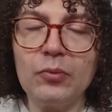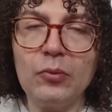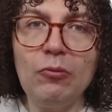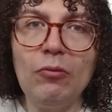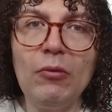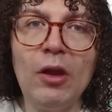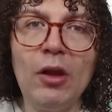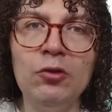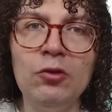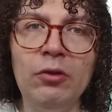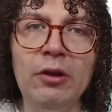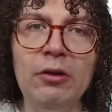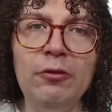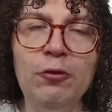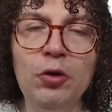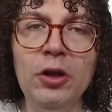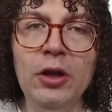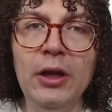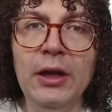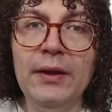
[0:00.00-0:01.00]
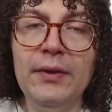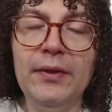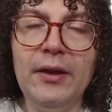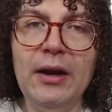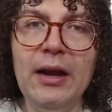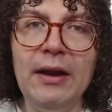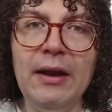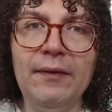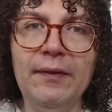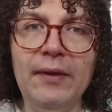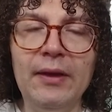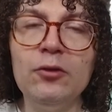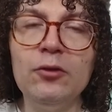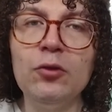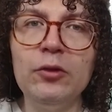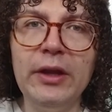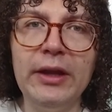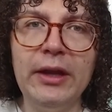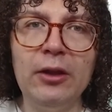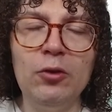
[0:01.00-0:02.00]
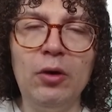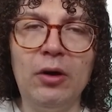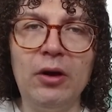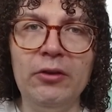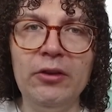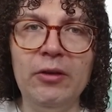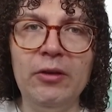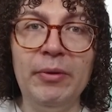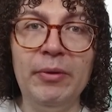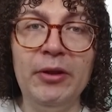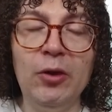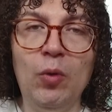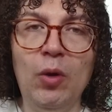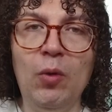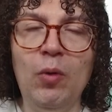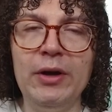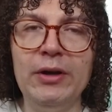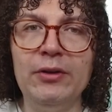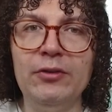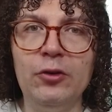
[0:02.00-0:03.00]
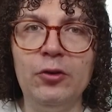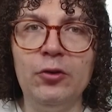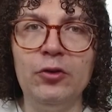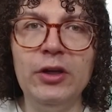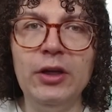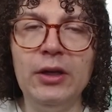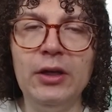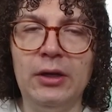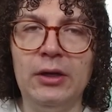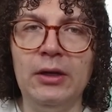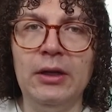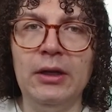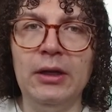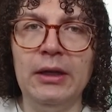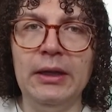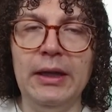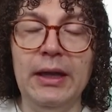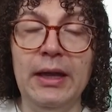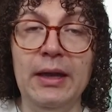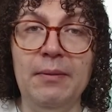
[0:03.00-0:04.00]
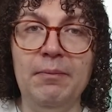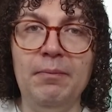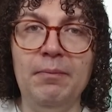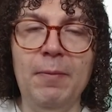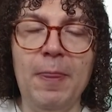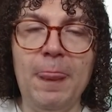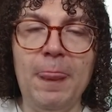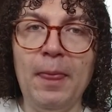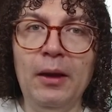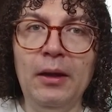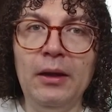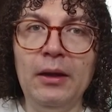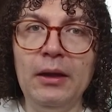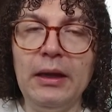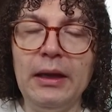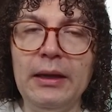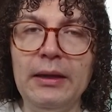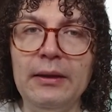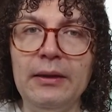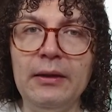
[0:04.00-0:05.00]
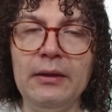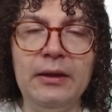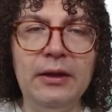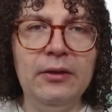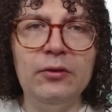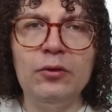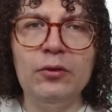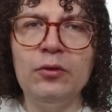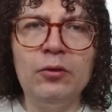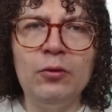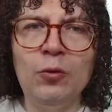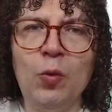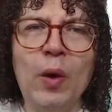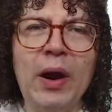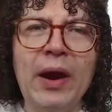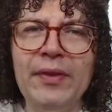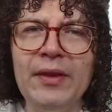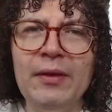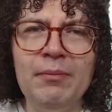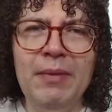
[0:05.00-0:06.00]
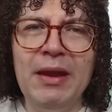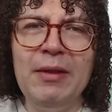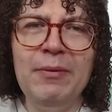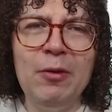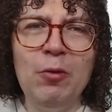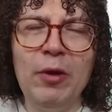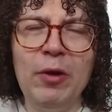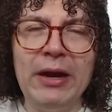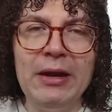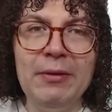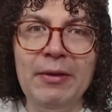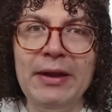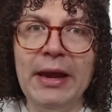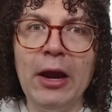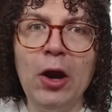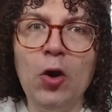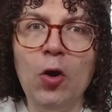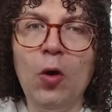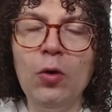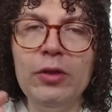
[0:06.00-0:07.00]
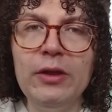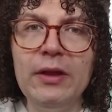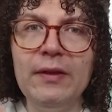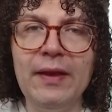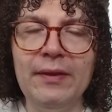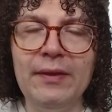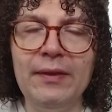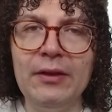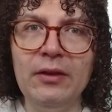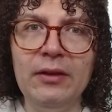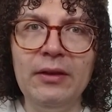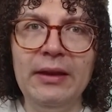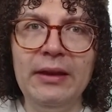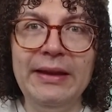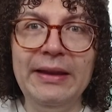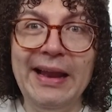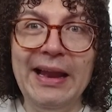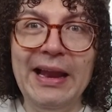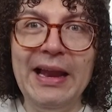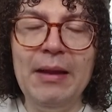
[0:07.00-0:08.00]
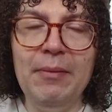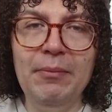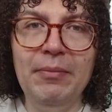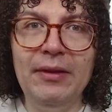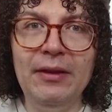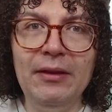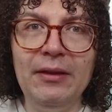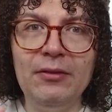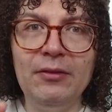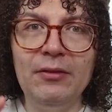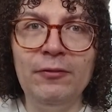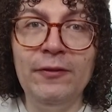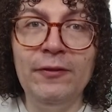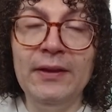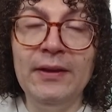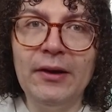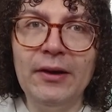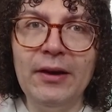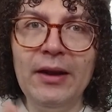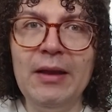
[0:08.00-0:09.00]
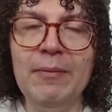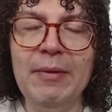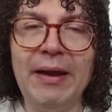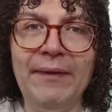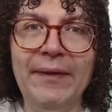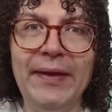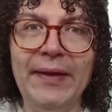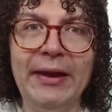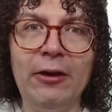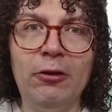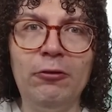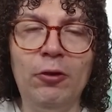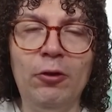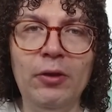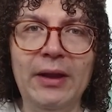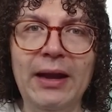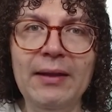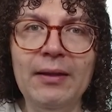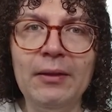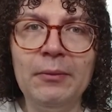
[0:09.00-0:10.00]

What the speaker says: So, therefore, there are like things to take into account depending on what one is using. Um, this one thing, maybe you can even encode it, and then the LM, this filter LM can take care of all that.